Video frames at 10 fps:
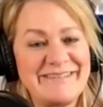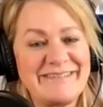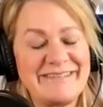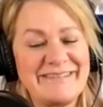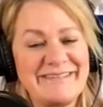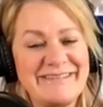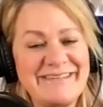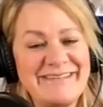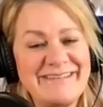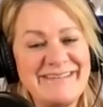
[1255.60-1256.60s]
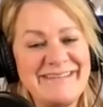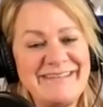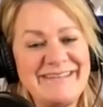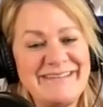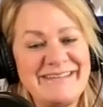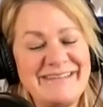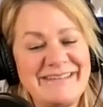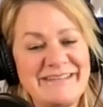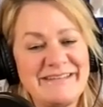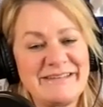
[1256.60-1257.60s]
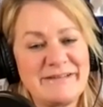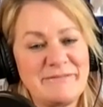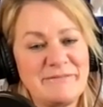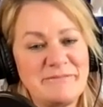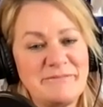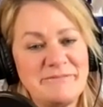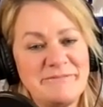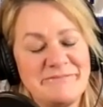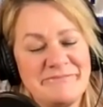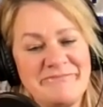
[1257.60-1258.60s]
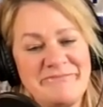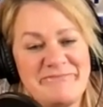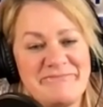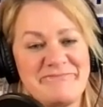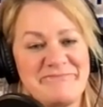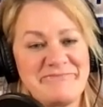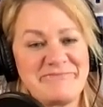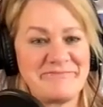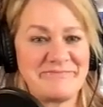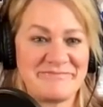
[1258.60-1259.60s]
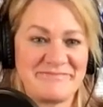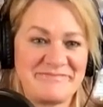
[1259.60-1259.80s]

[no speech]